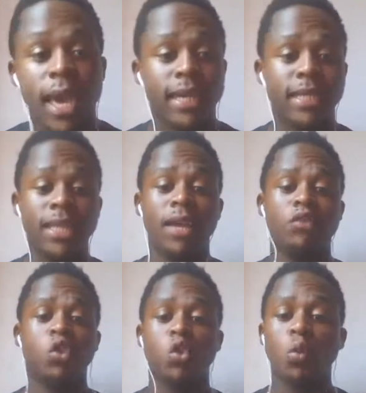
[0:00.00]
He didn't have
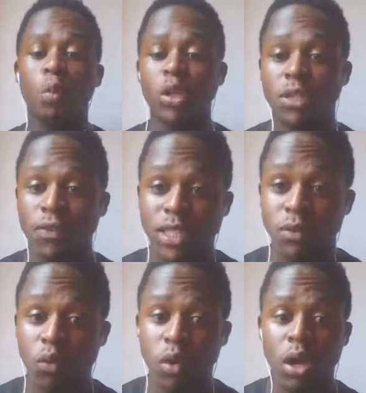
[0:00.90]
to do more
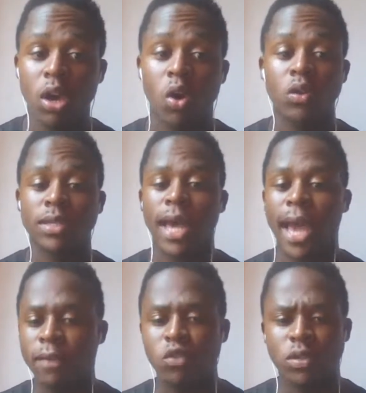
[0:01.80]
defensive work, because
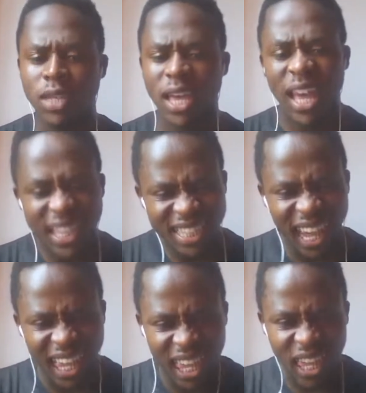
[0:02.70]
I have to say
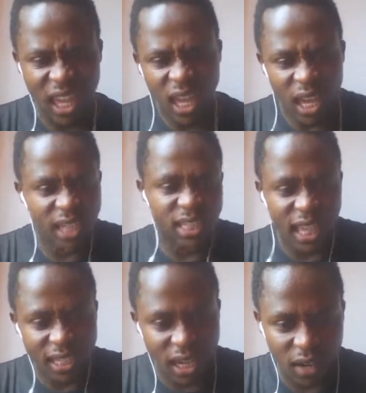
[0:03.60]
Taki had
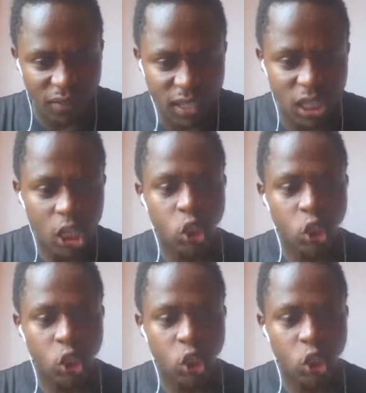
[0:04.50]
that covered,